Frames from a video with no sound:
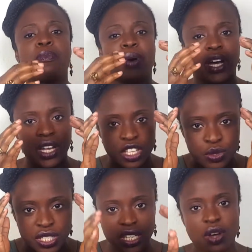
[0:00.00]
but
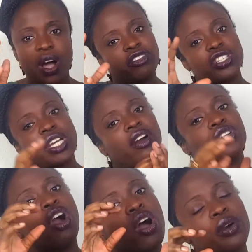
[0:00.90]
you still have to share
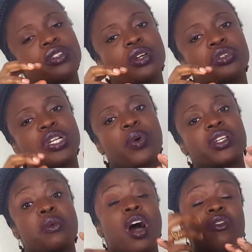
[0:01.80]
on your own social
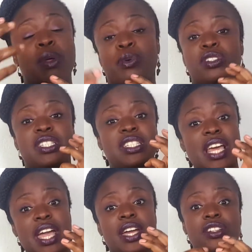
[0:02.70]
networks so other people can
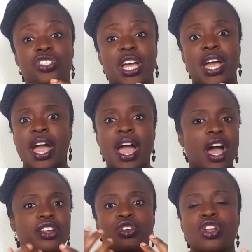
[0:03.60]
see and share.
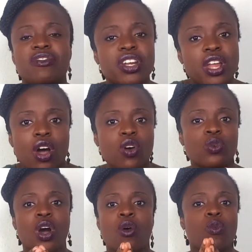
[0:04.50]
And you never
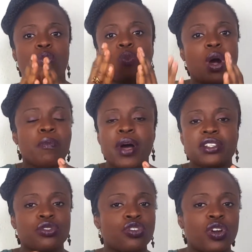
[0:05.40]
know, one
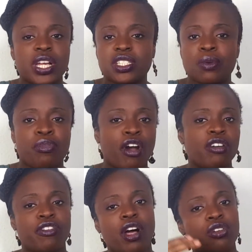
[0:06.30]
person on your LinkedIn
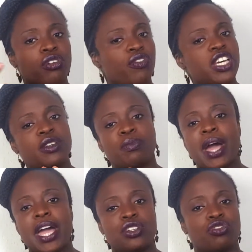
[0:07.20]
profile, on your Facebook
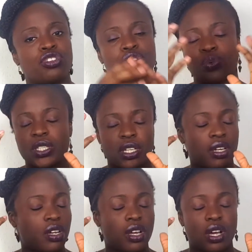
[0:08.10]
page, or on your
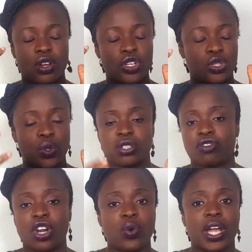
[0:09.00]
Twitter
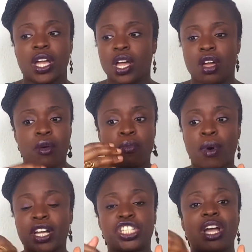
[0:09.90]
following
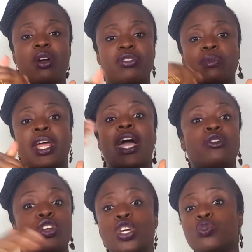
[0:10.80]
might share it with somebody
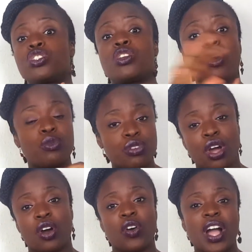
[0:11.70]
else who you don't
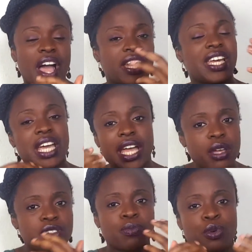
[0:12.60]
know, and it
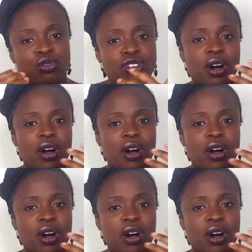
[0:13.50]
keeps the ball